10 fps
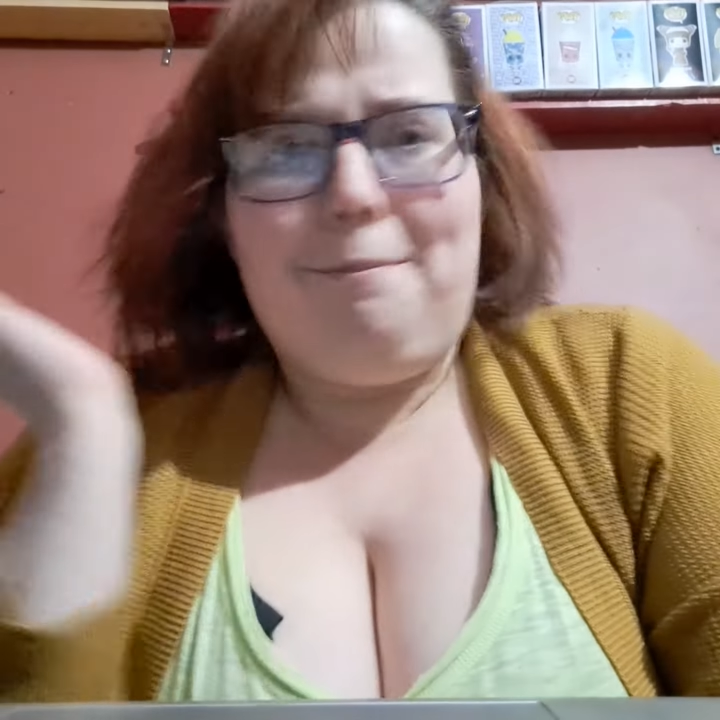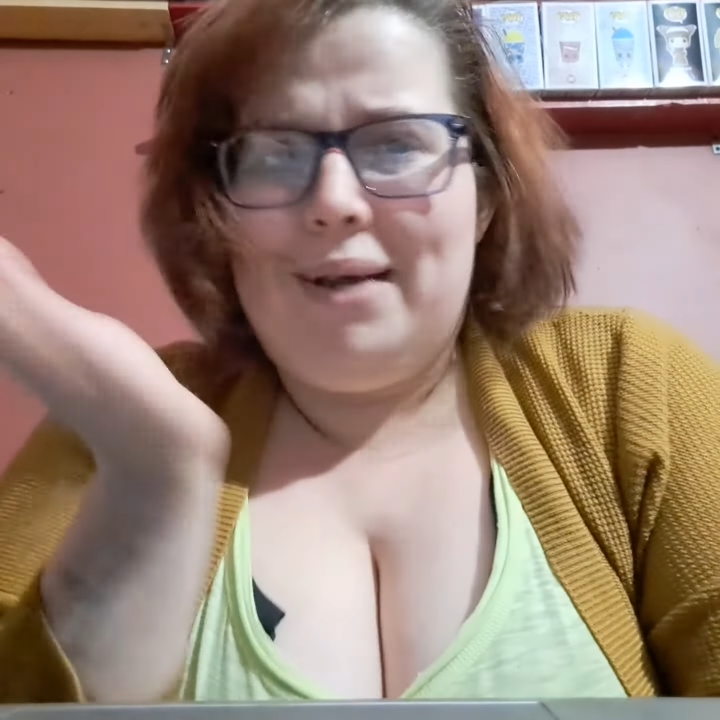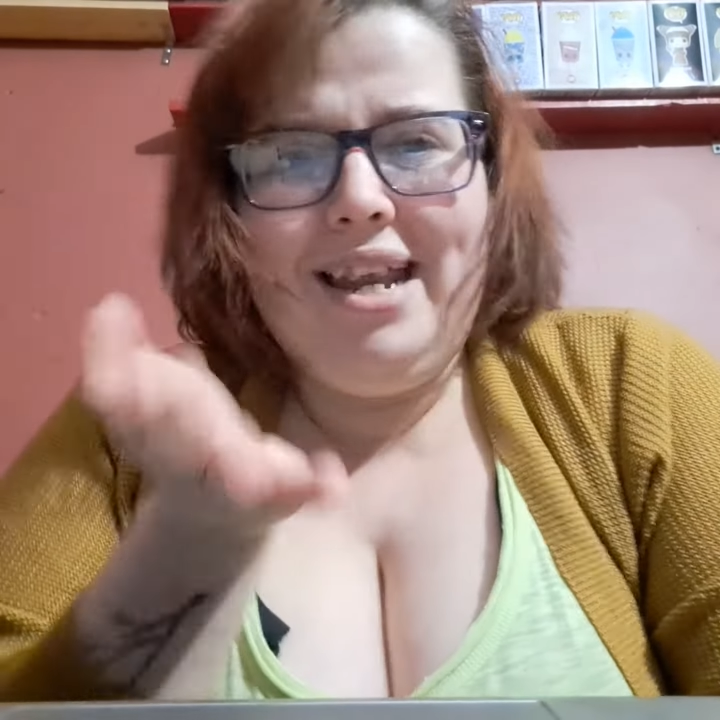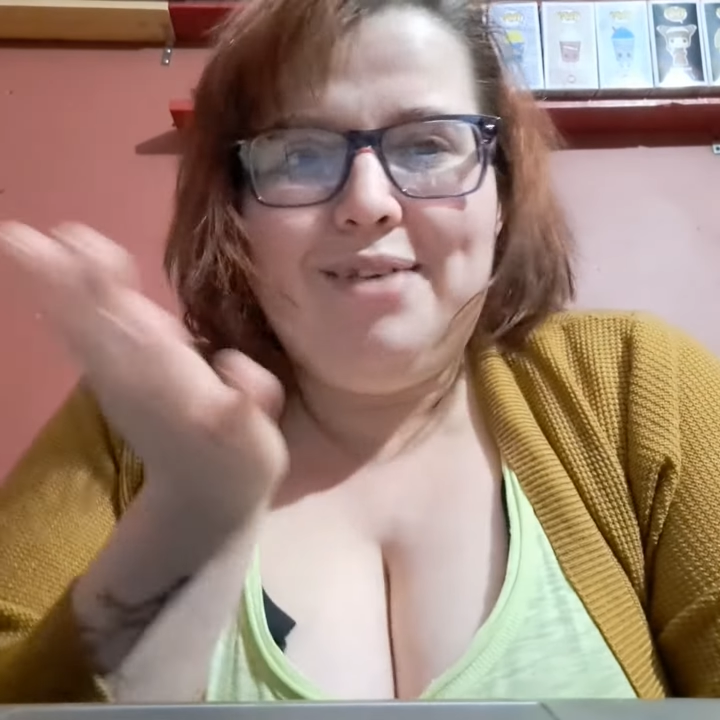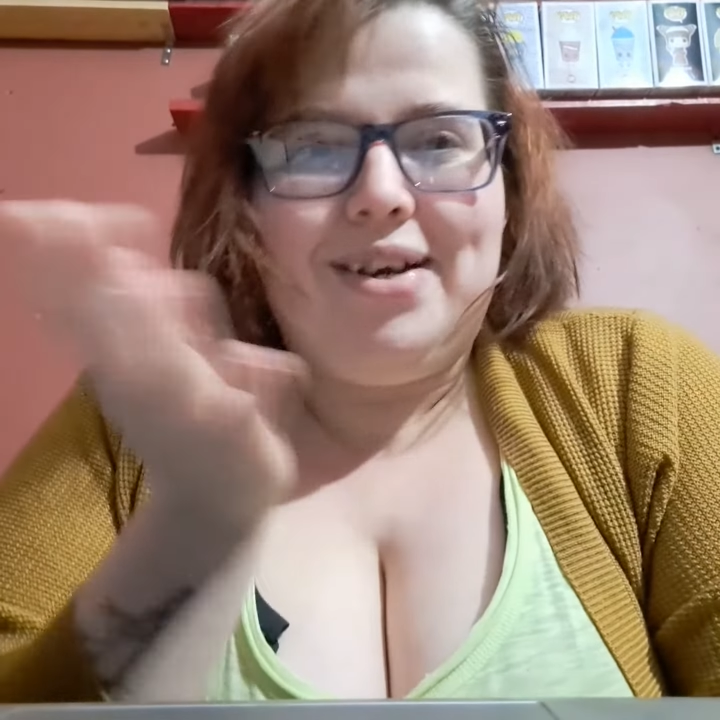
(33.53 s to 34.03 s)

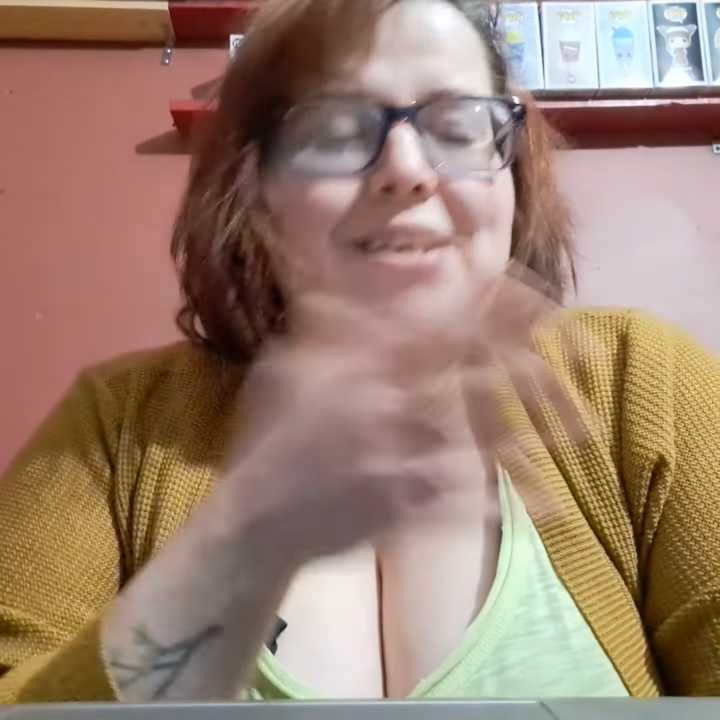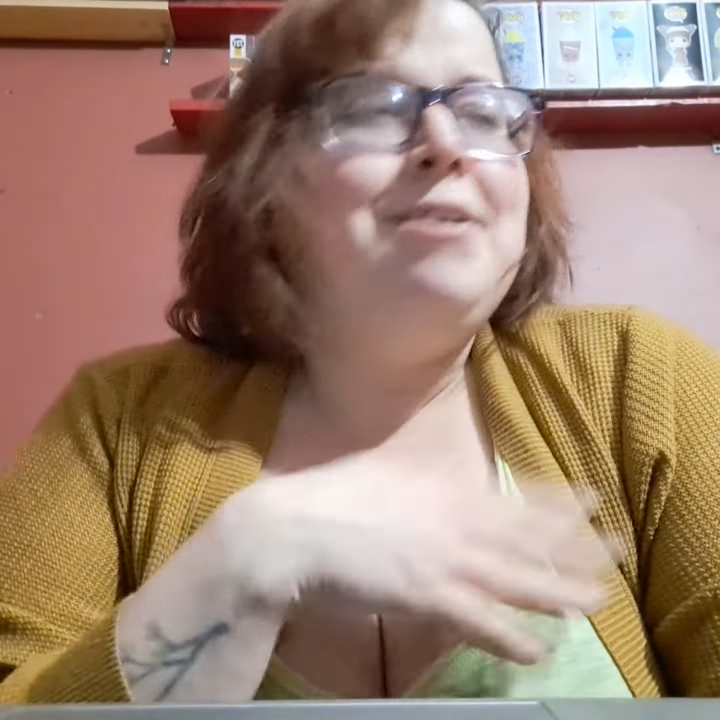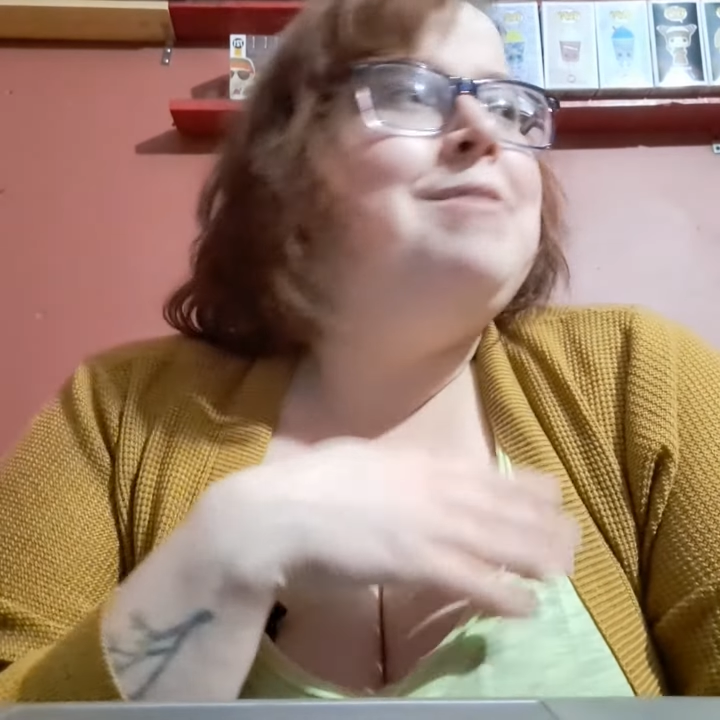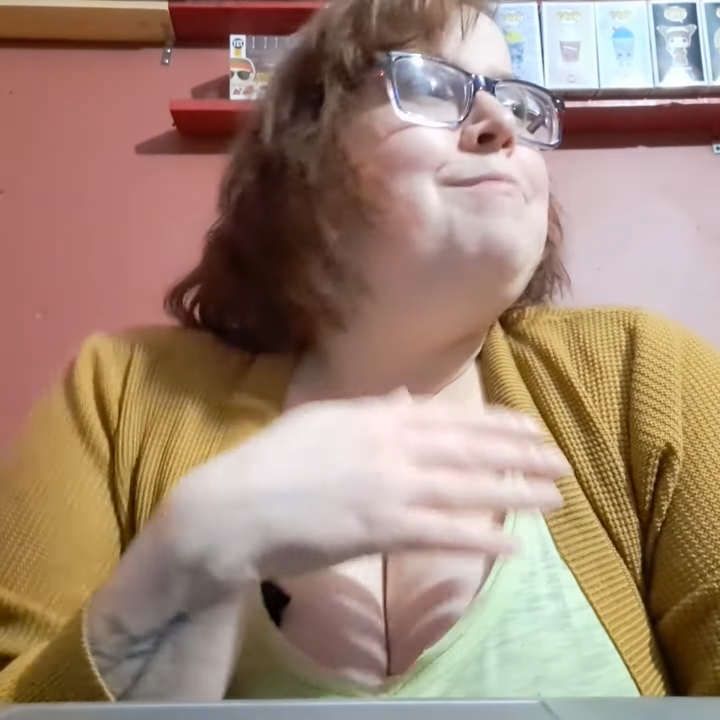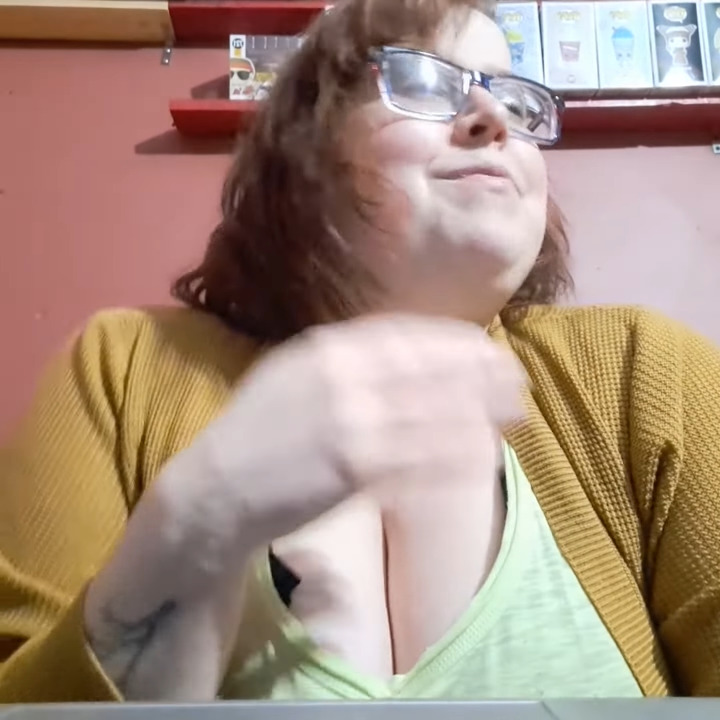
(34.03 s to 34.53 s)
But anyway,
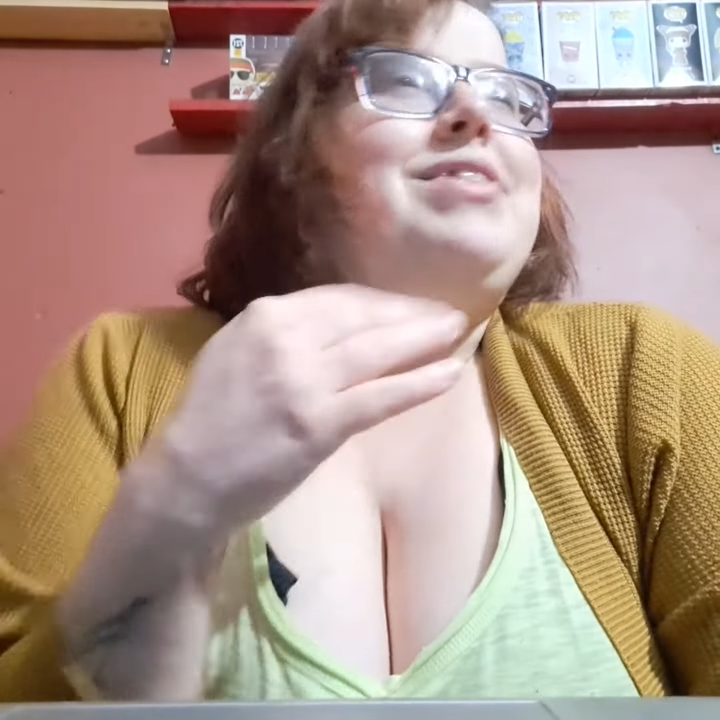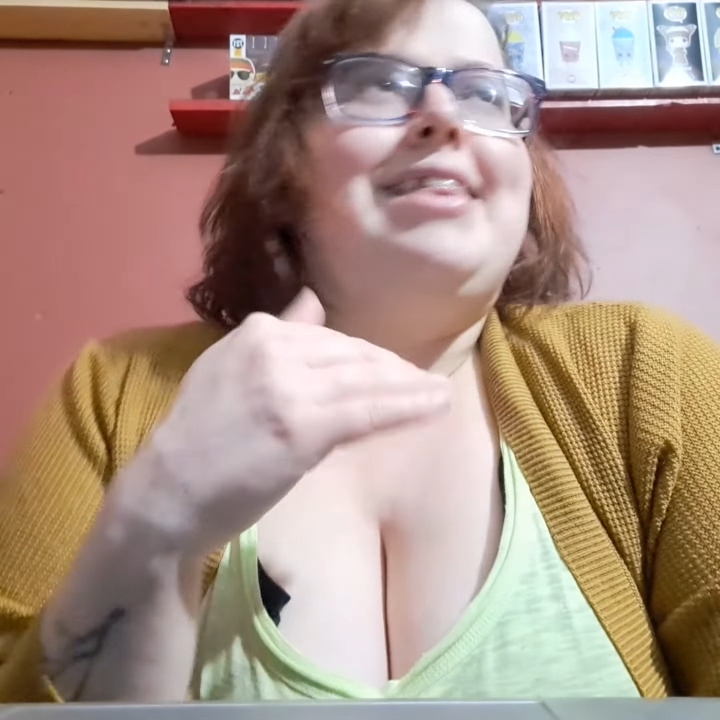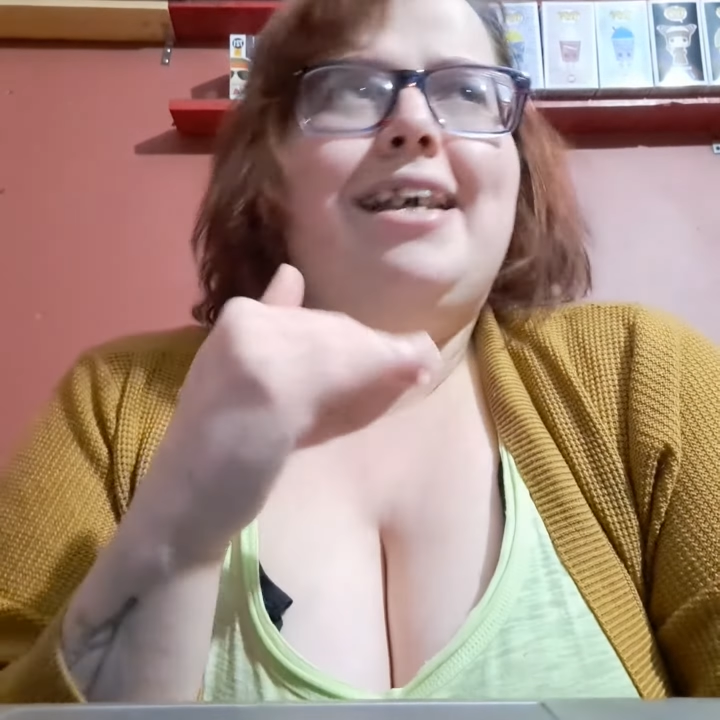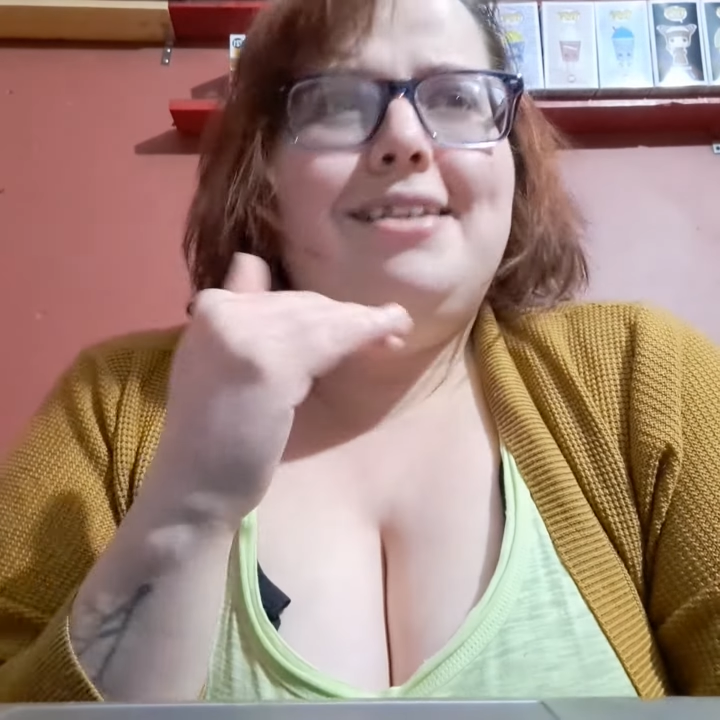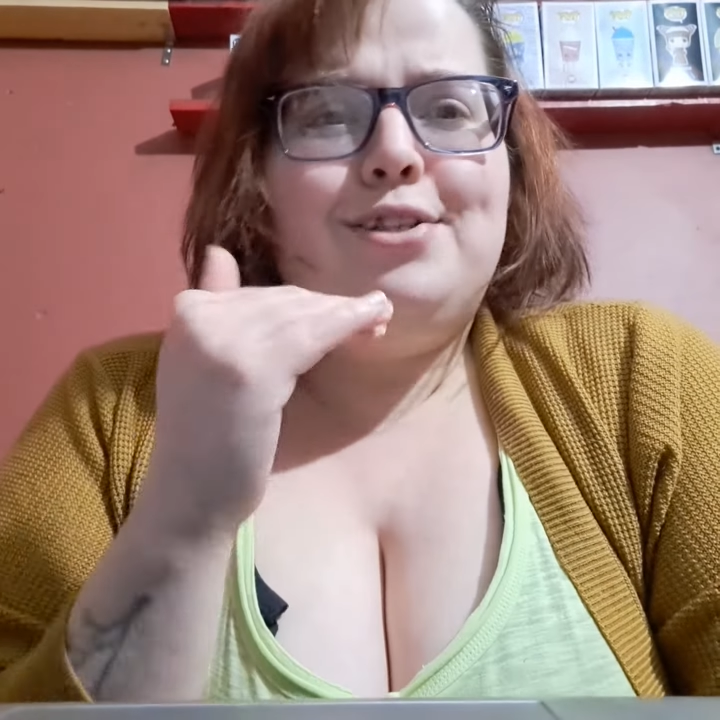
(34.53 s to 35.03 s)

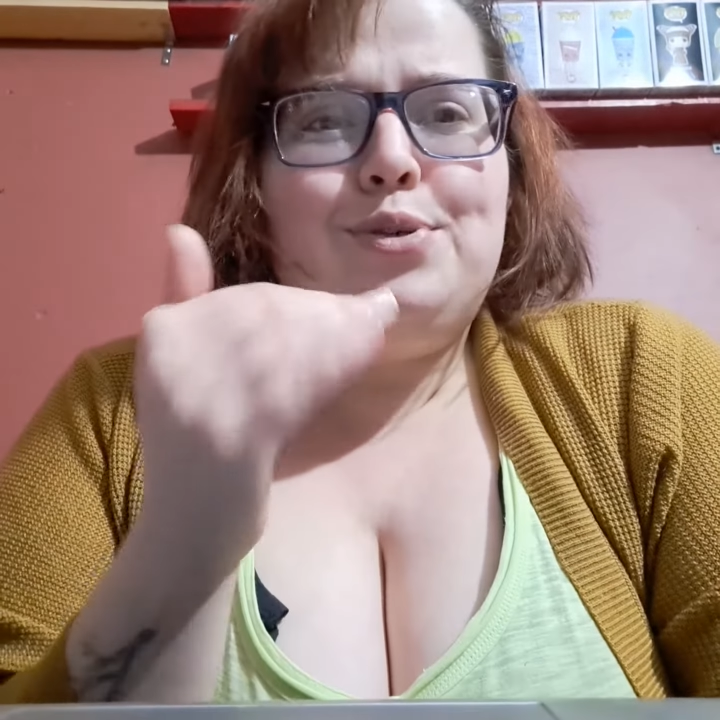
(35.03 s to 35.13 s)
this